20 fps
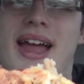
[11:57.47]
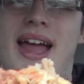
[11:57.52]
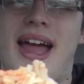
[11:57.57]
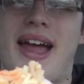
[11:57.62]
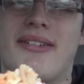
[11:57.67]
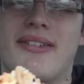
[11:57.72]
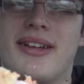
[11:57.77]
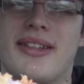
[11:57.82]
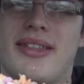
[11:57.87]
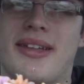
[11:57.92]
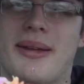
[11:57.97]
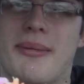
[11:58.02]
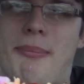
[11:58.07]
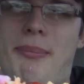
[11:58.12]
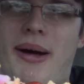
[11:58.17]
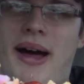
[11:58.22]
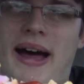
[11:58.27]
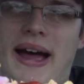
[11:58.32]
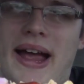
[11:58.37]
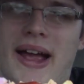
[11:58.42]
Everything
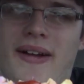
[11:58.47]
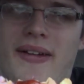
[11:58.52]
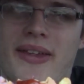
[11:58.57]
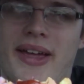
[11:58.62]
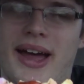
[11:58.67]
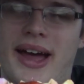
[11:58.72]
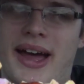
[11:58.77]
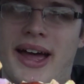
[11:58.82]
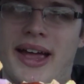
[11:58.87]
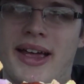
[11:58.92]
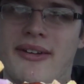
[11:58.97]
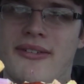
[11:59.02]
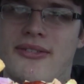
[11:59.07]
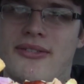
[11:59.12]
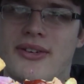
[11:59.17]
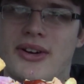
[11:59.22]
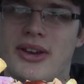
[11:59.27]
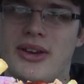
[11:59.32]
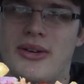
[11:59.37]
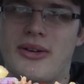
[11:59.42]
piled high
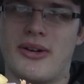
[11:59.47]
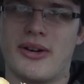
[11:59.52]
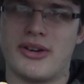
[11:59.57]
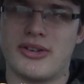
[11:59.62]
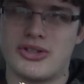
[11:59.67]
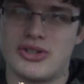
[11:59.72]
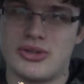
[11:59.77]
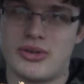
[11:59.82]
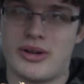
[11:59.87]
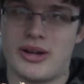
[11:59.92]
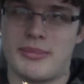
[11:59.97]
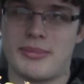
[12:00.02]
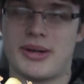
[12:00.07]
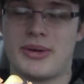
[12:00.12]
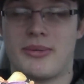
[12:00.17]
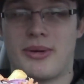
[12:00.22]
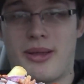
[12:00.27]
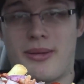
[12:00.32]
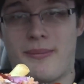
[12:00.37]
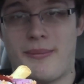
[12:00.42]
for your
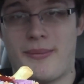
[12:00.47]
enjoyment, well,